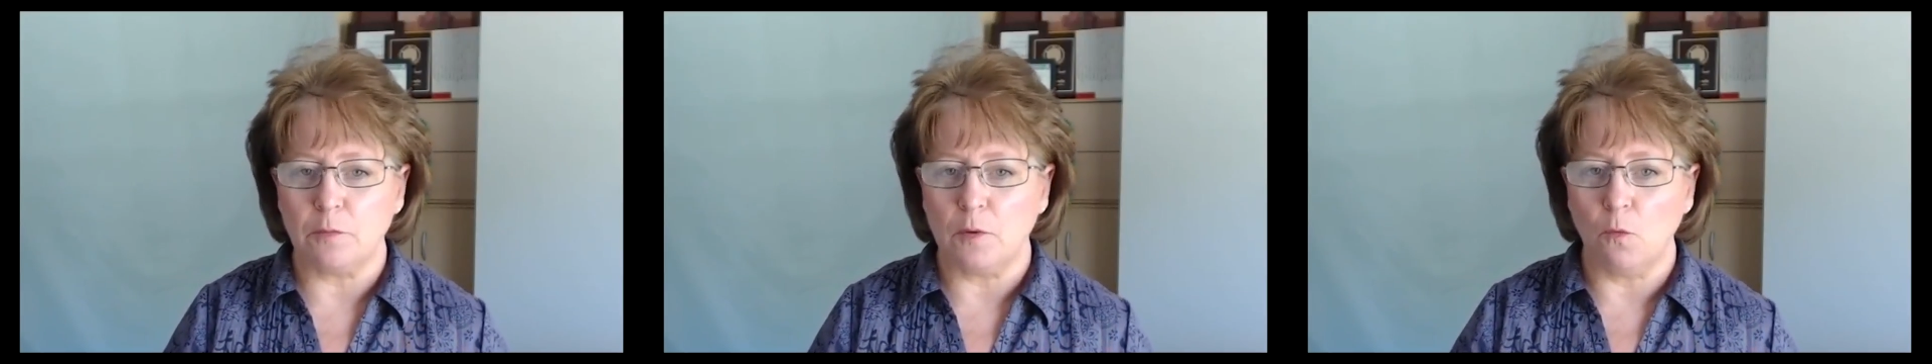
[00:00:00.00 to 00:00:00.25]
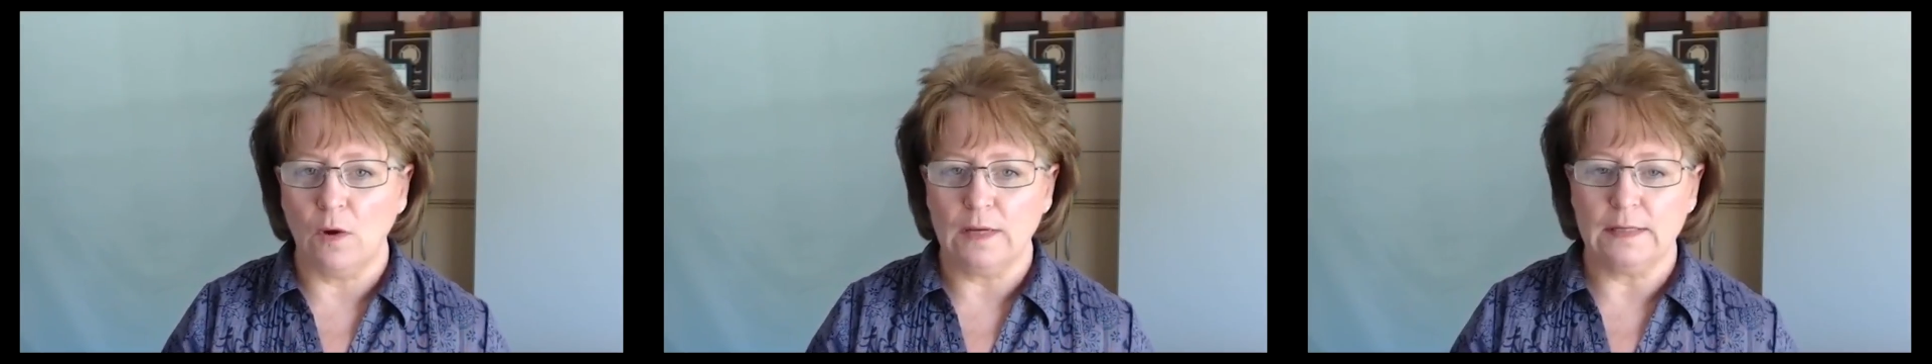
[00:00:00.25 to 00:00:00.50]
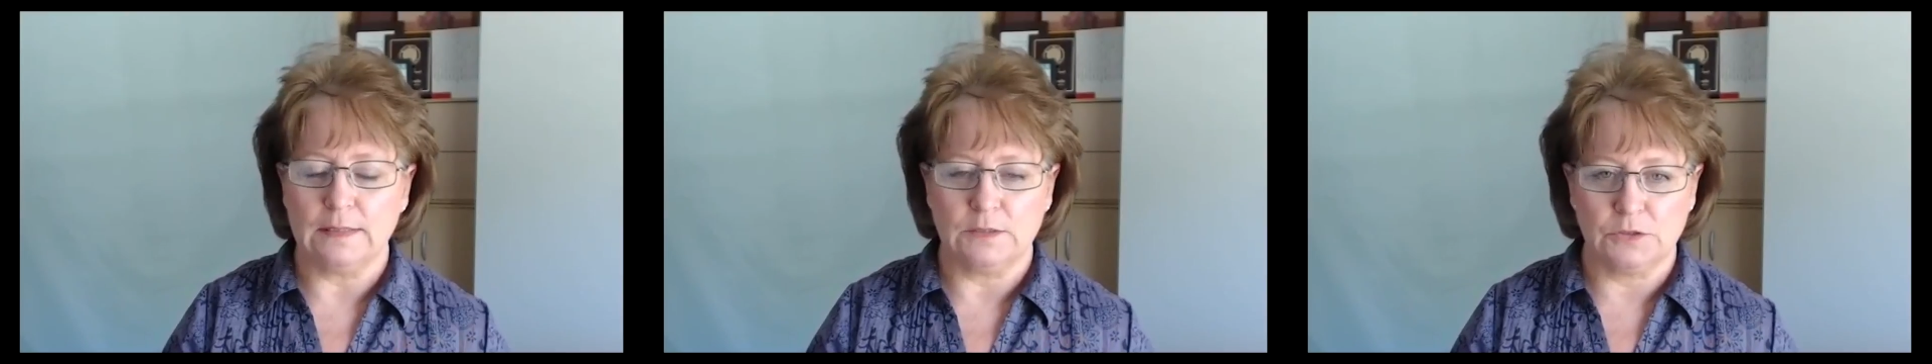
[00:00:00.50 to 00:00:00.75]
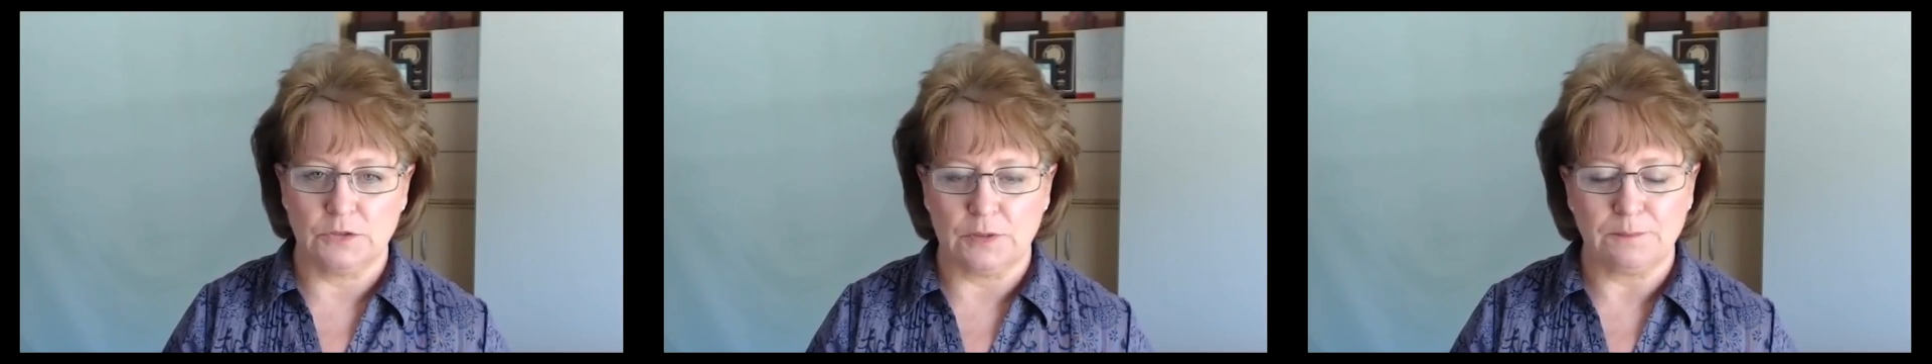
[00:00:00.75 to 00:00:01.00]
but what
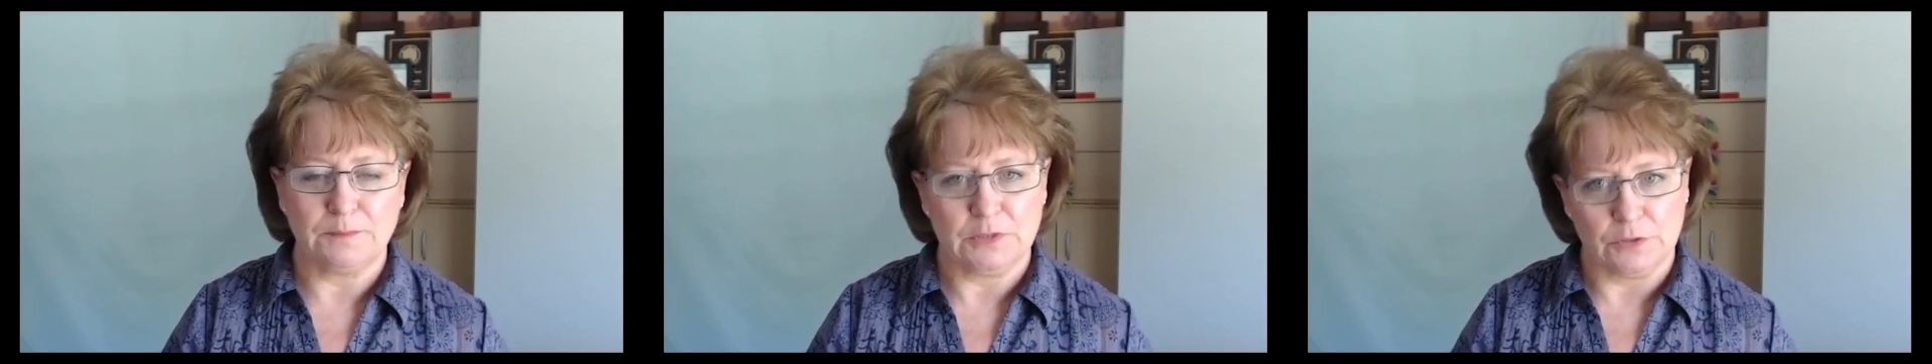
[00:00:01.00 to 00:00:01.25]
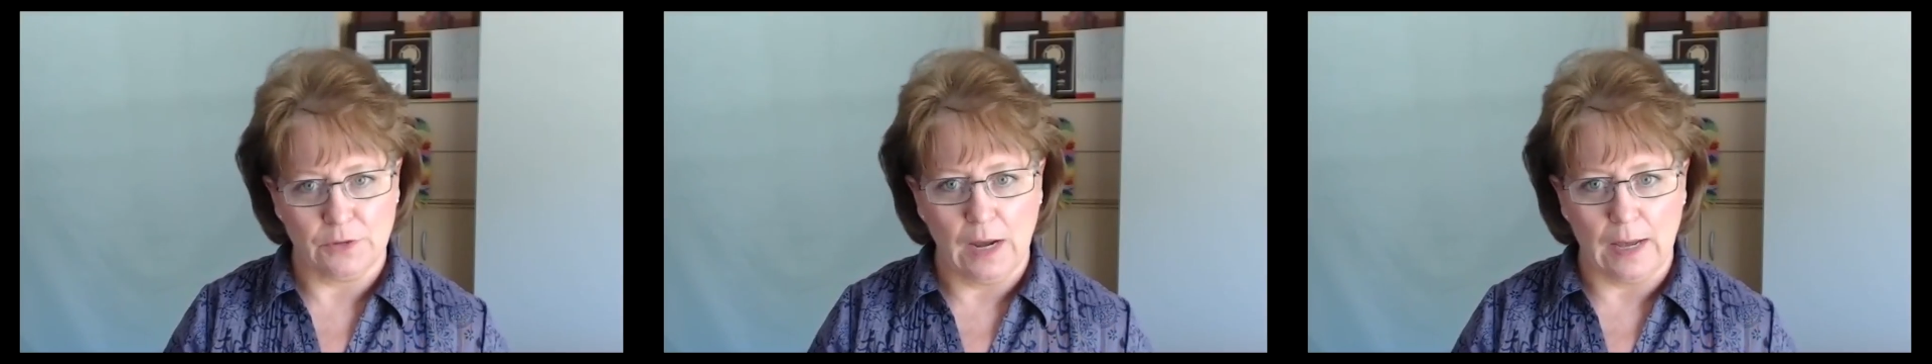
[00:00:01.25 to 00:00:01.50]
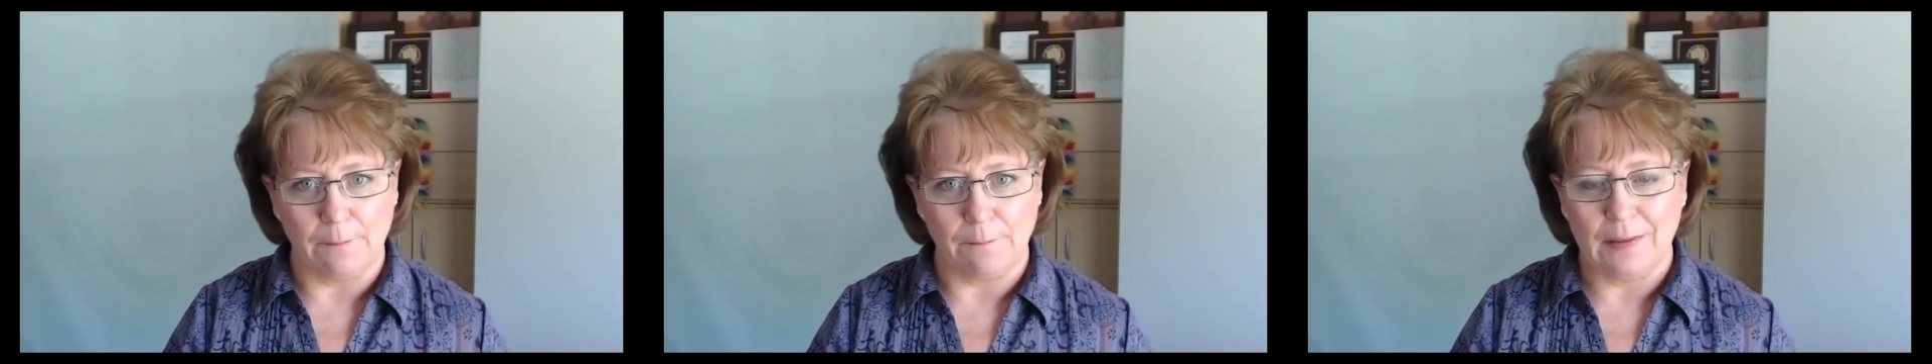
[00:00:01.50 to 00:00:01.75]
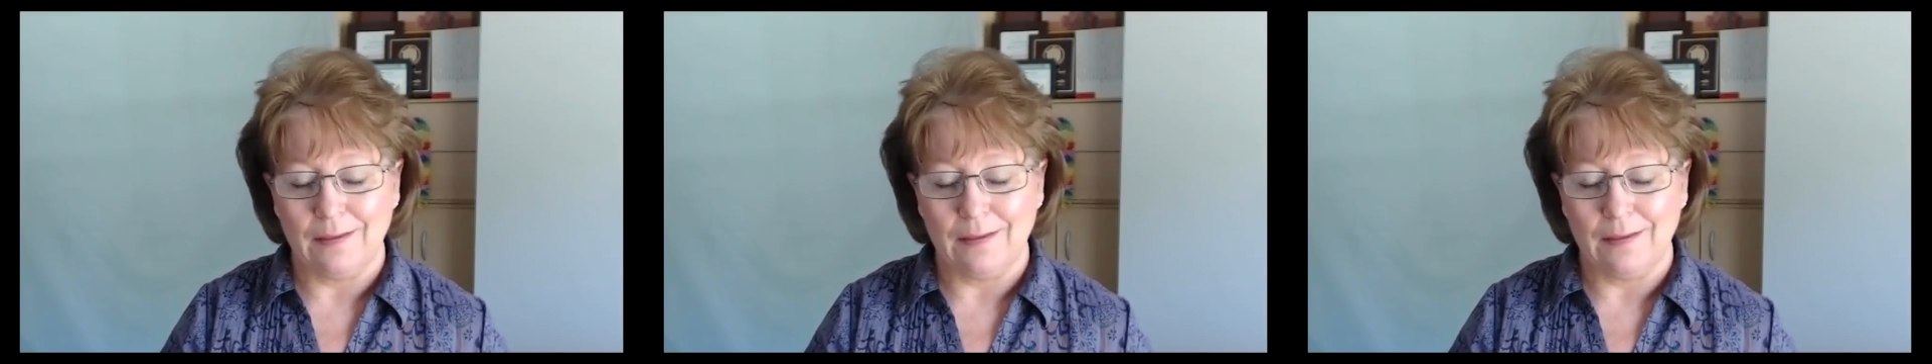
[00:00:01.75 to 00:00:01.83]
trips her up,